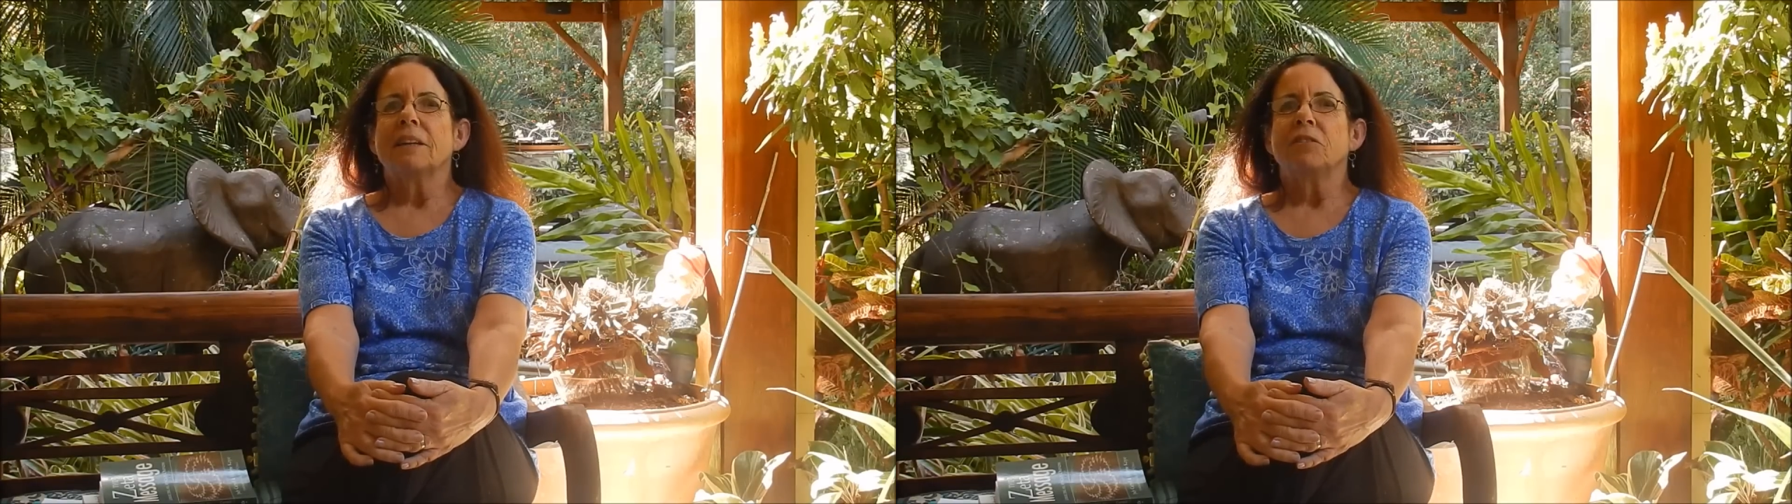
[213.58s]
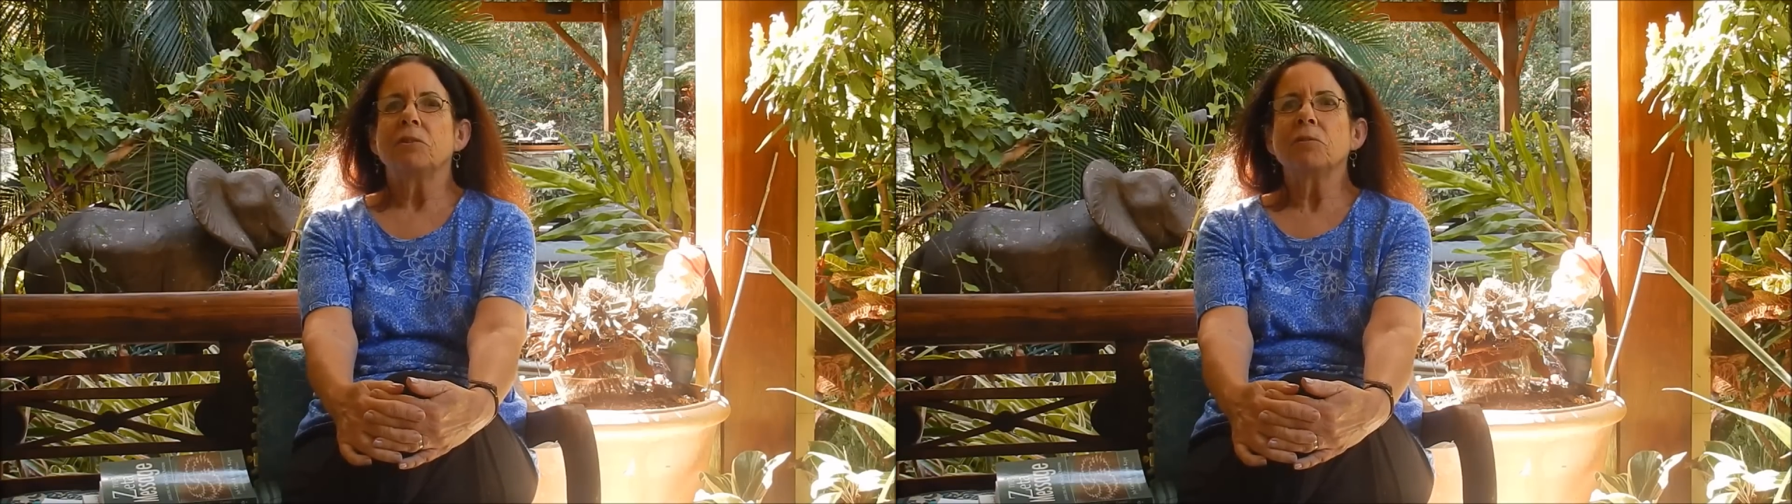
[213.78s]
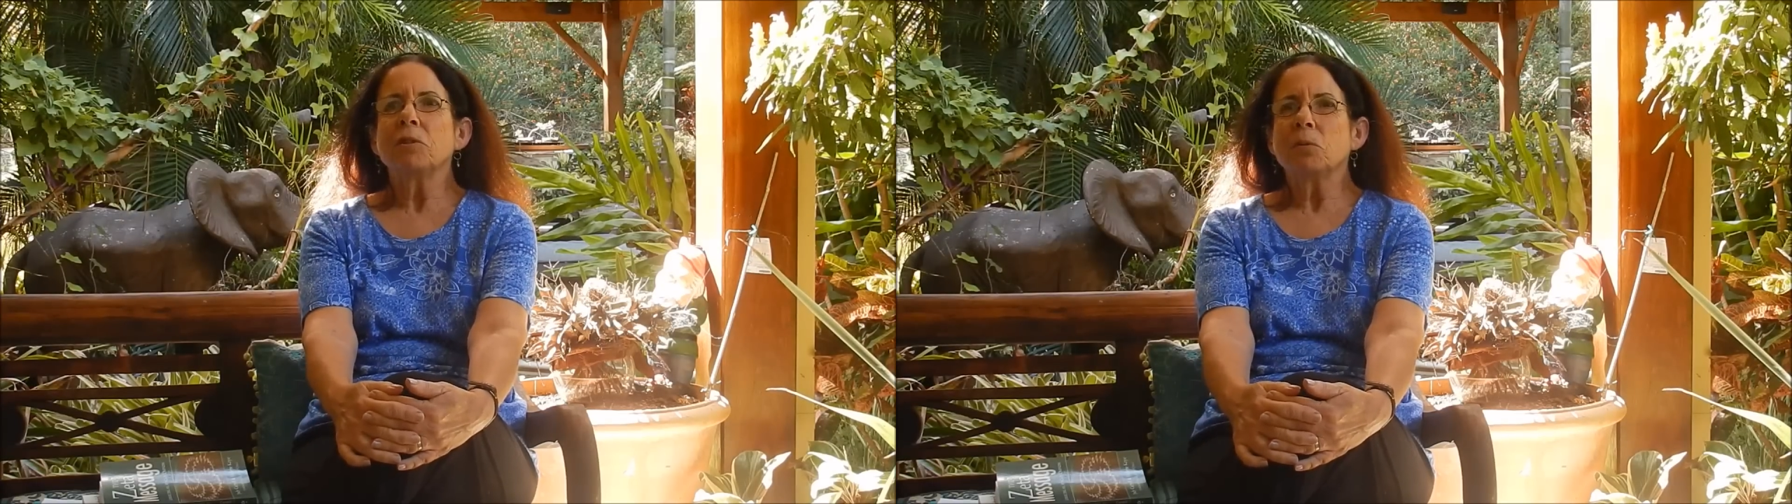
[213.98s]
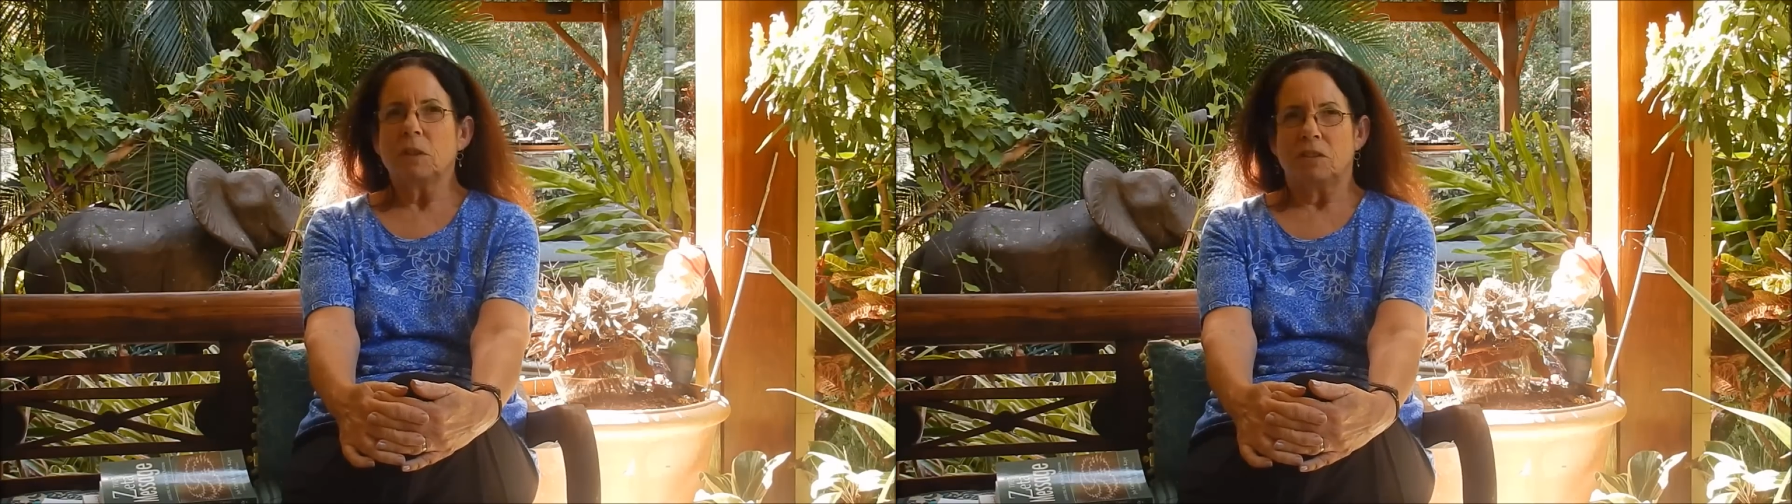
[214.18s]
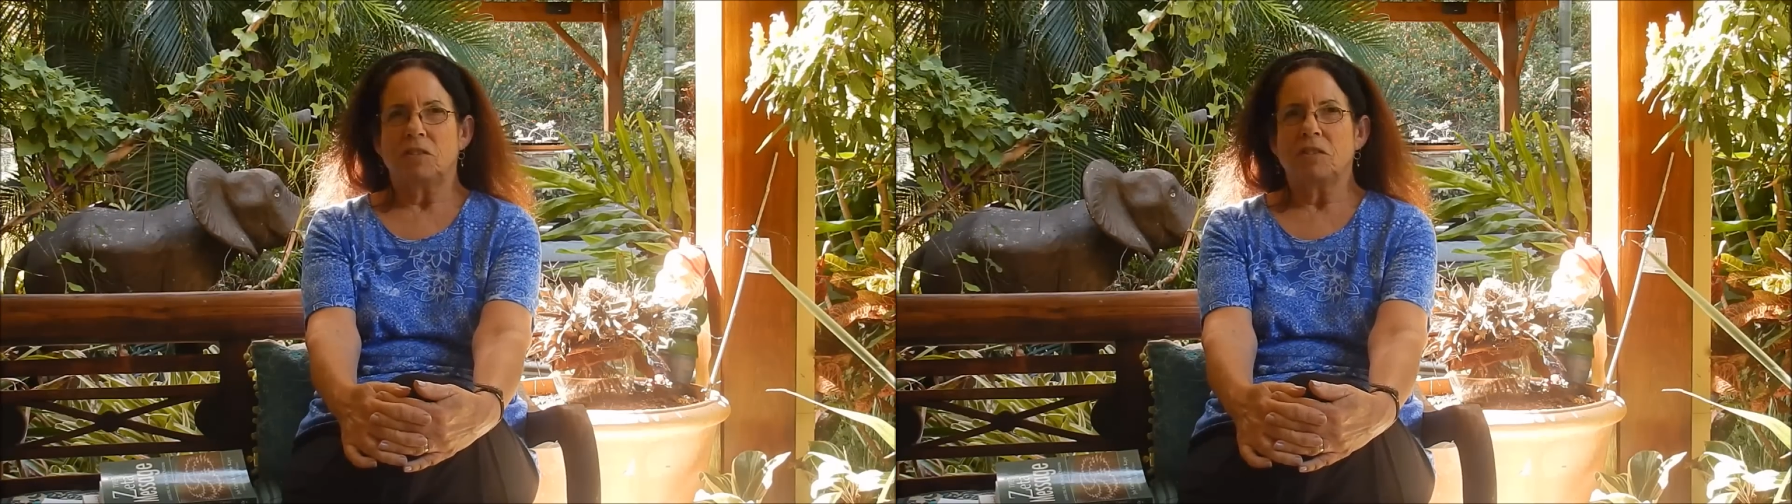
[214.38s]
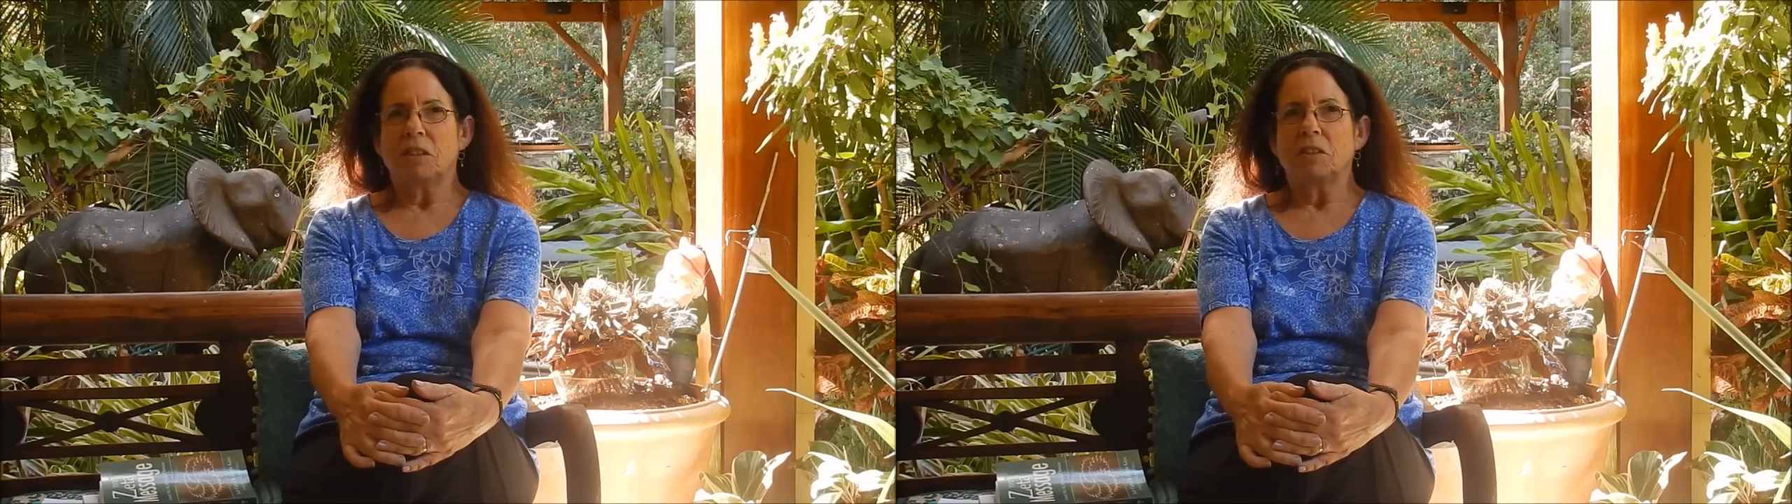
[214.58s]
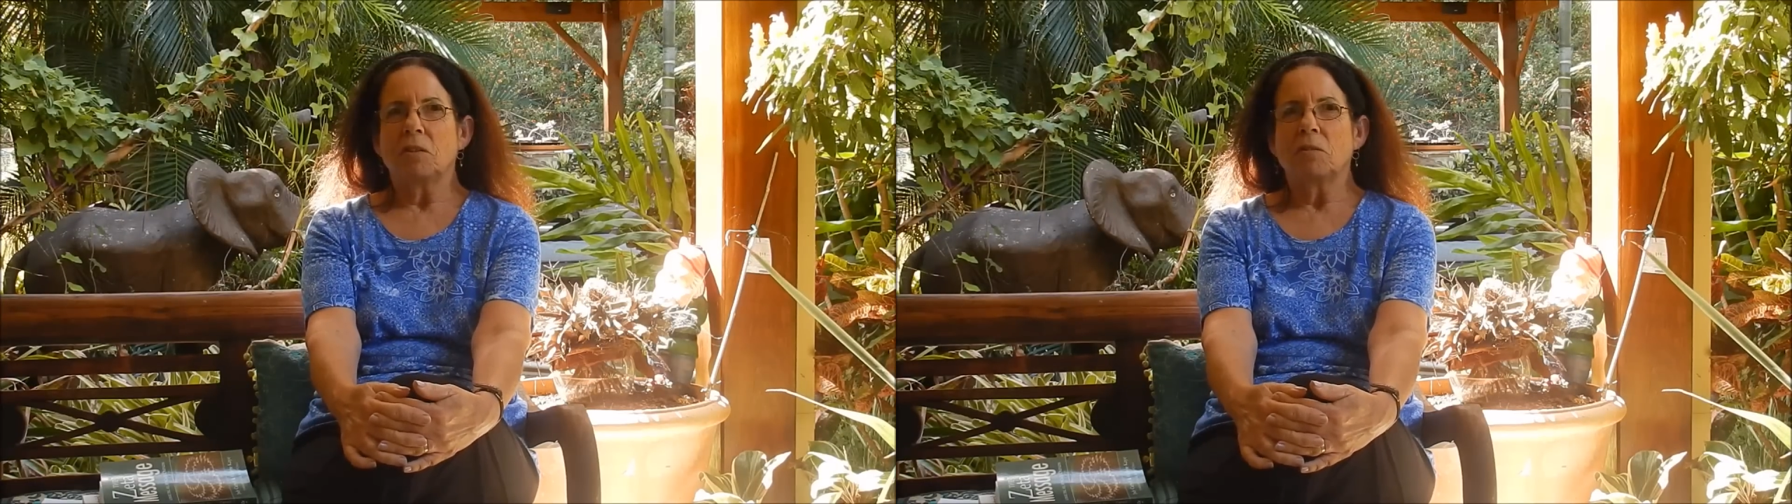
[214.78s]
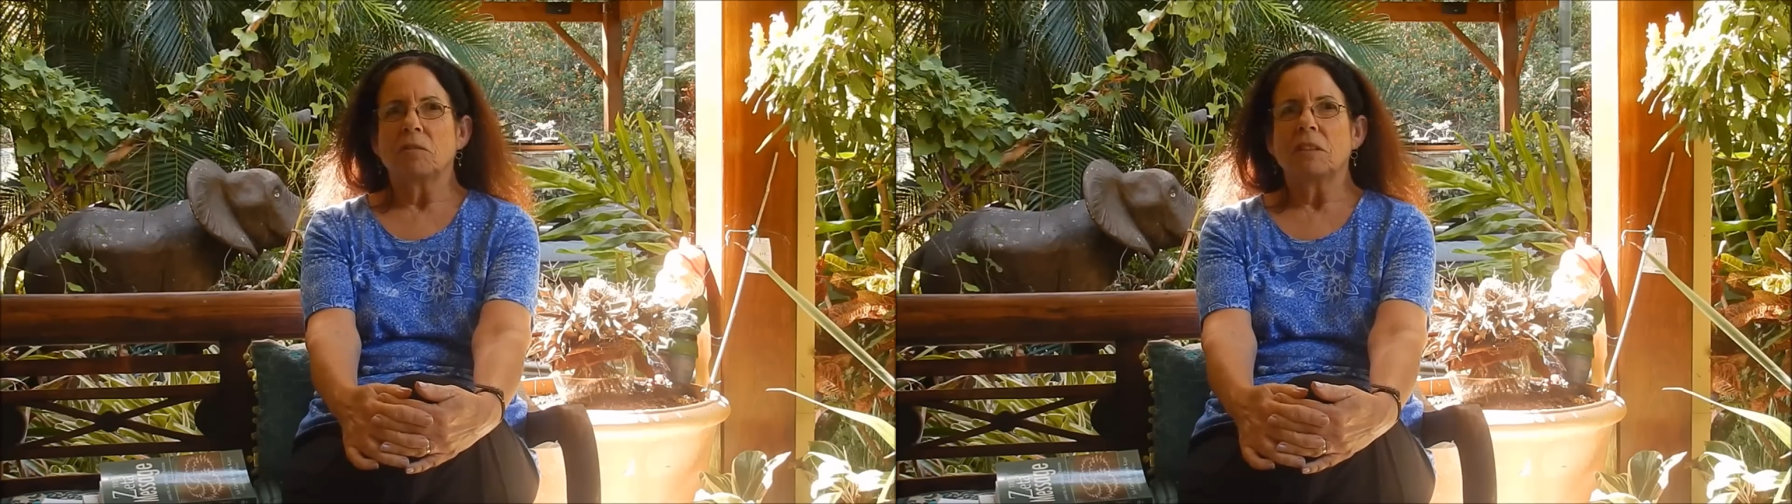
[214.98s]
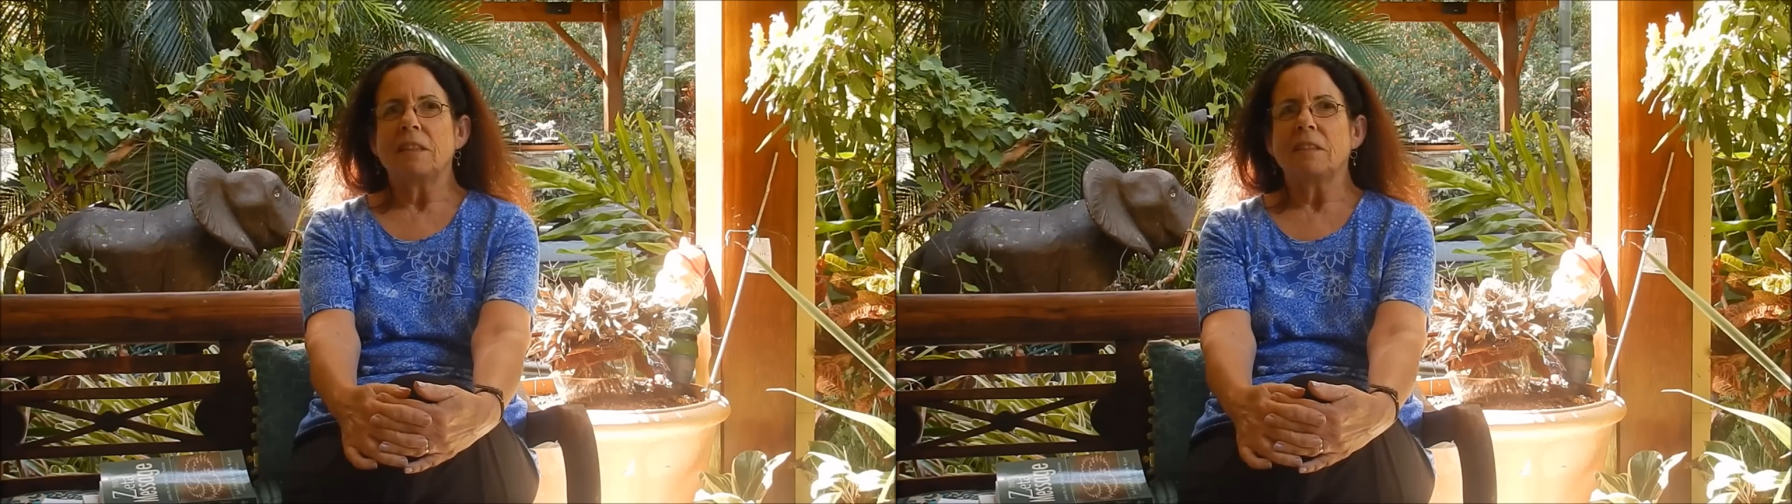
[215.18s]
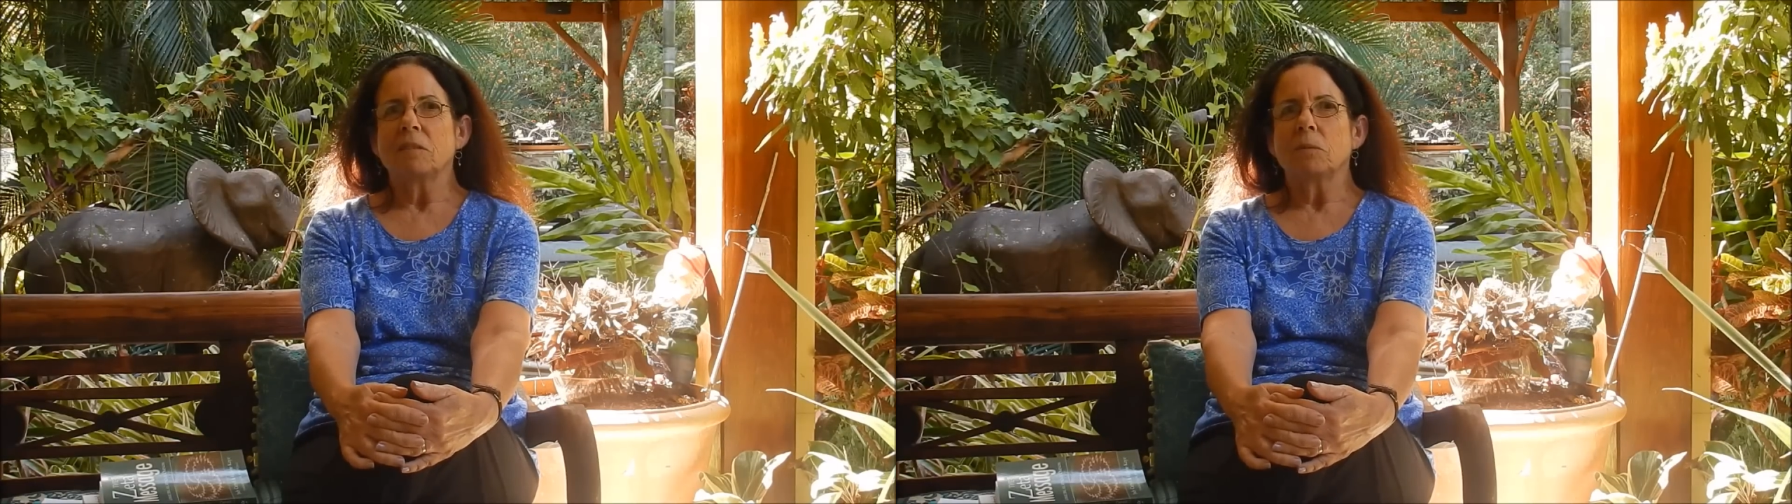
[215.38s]
during which a long
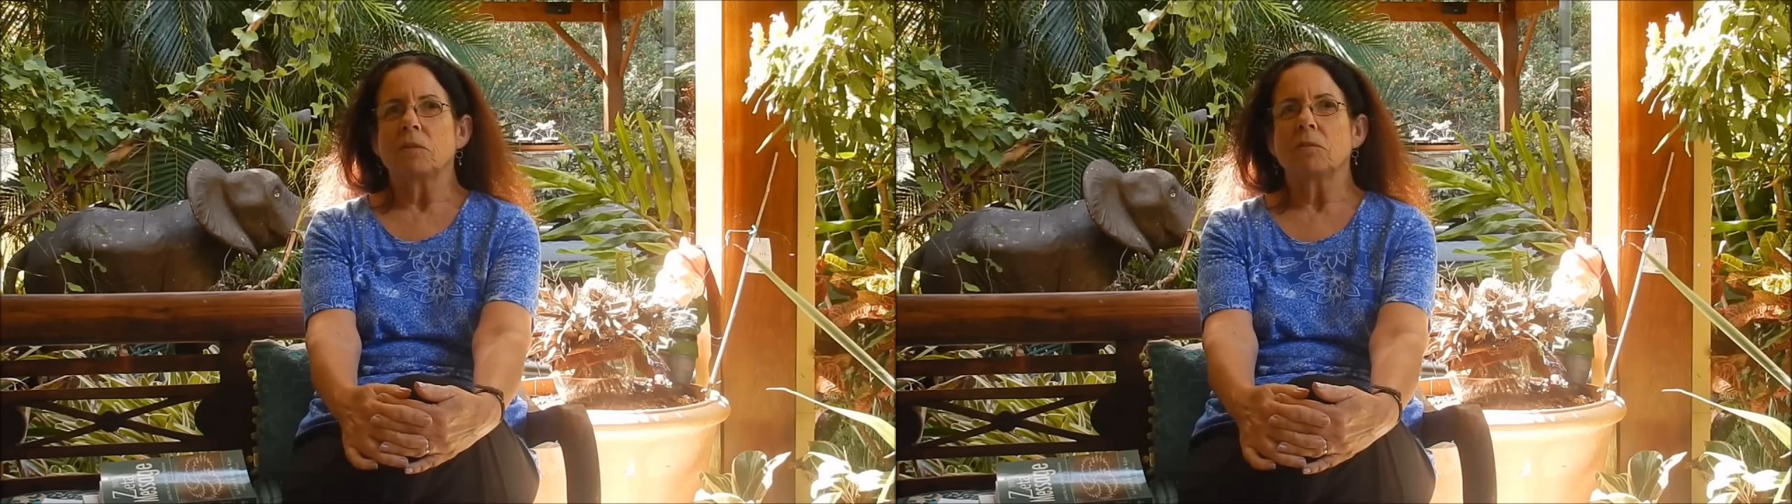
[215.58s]
needle with a